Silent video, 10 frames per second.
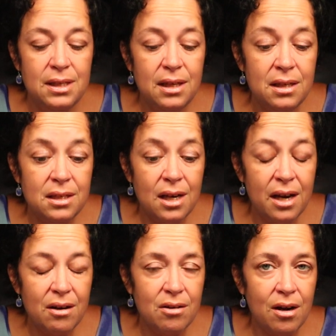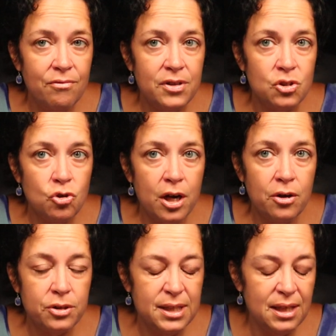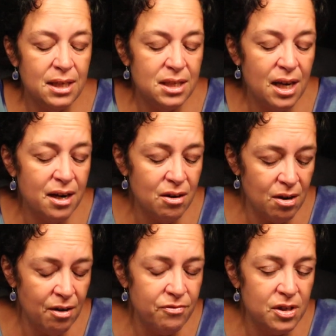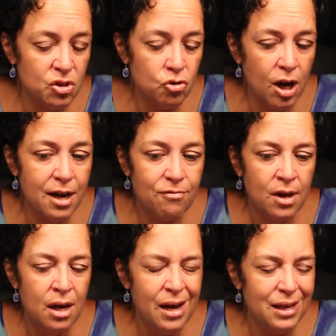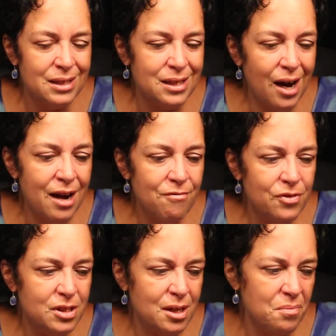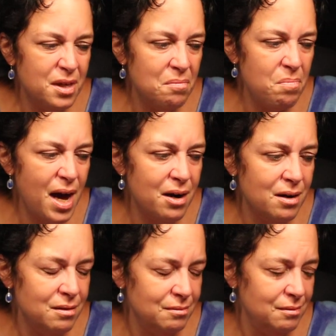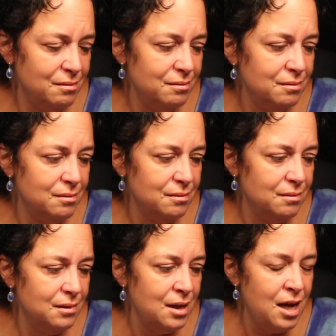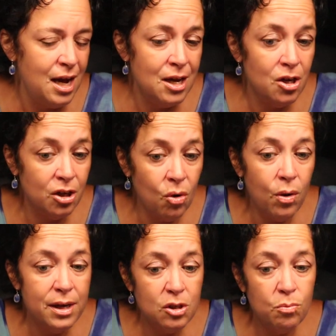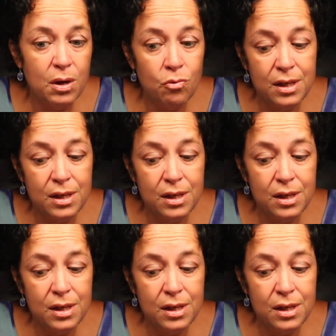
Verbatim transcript: sick and tired of the struggle, sick and tired of the strife. It's time for something better. And you're going to be